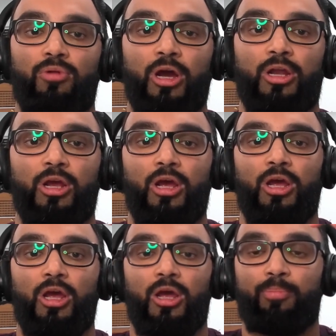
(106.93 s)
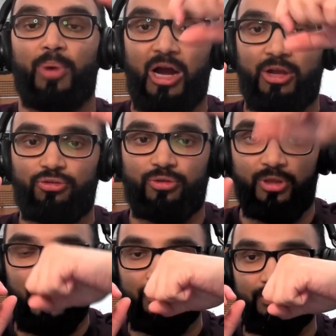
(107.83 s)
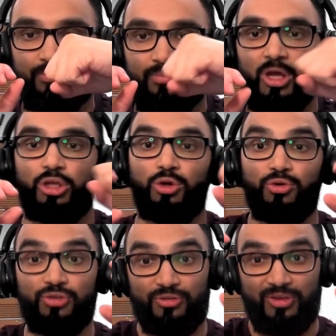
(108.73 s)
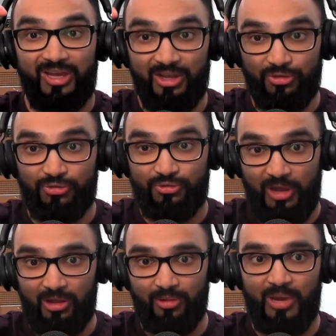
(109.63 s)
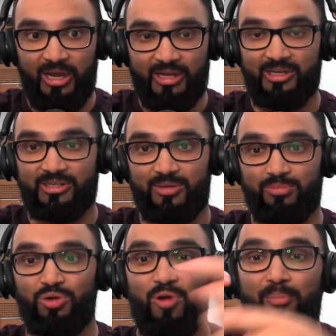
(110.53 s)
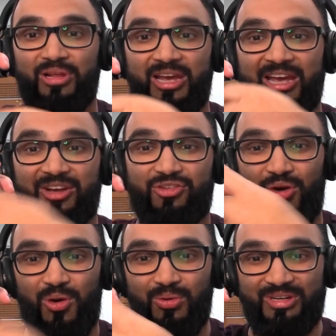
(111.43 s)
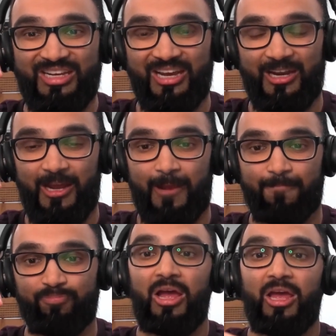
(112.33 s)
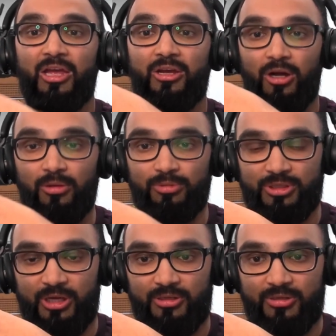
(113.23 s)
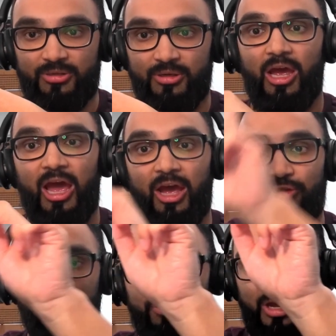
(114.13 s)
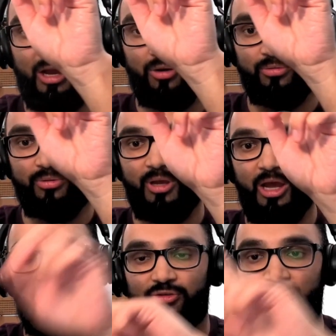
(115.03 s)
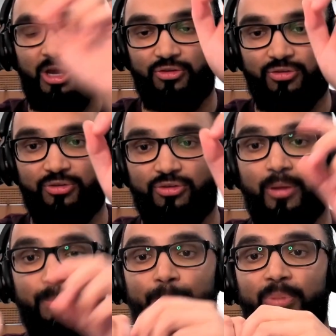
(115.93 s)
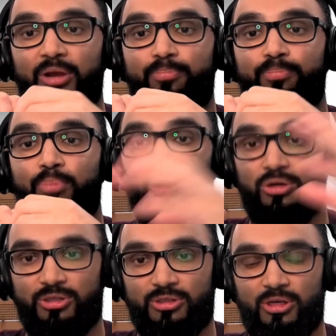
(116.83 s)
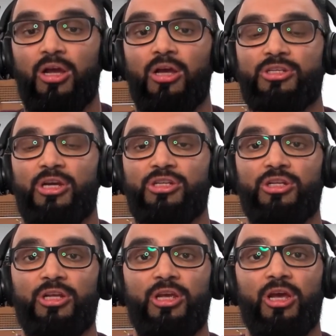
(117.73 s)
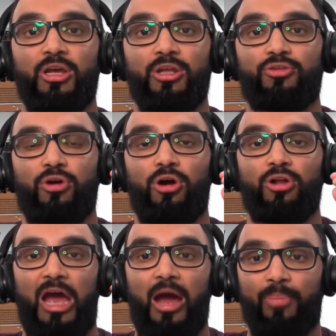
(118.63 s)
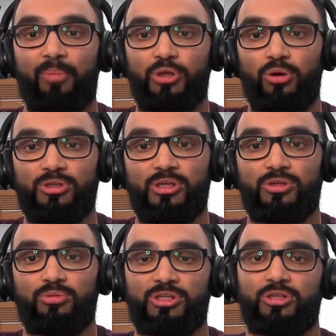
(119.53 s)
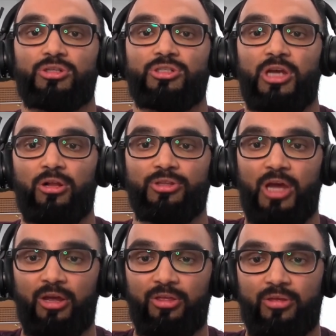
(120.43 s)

right, binds to them, uses its cell mechanism to replicate its own DNA, engulfs it, exits out. As it exits, it bursts. Essentially, it's called apoptosis, which is cell death.